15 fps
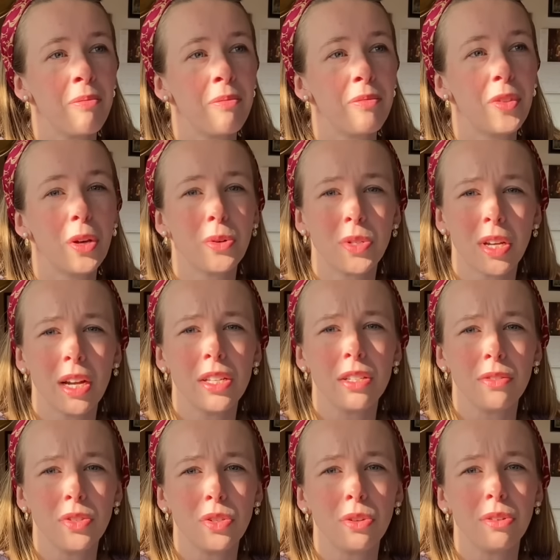Those kinds of
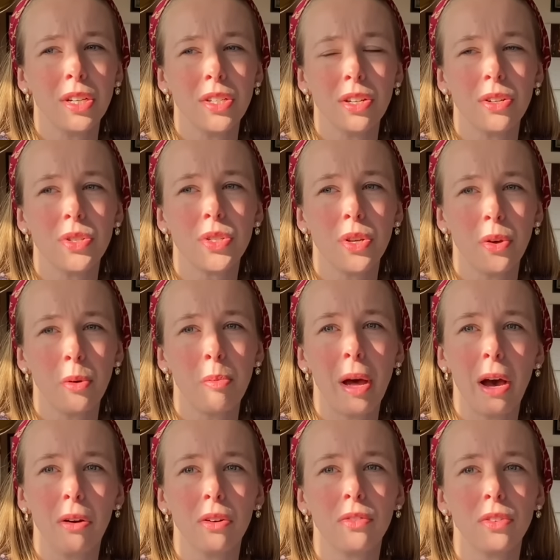stories are so
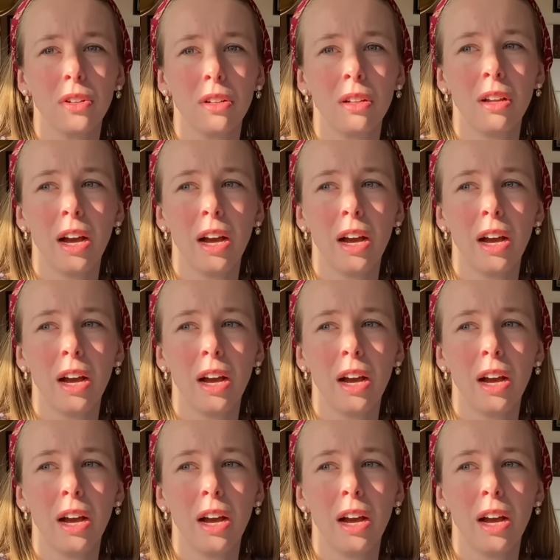powerful.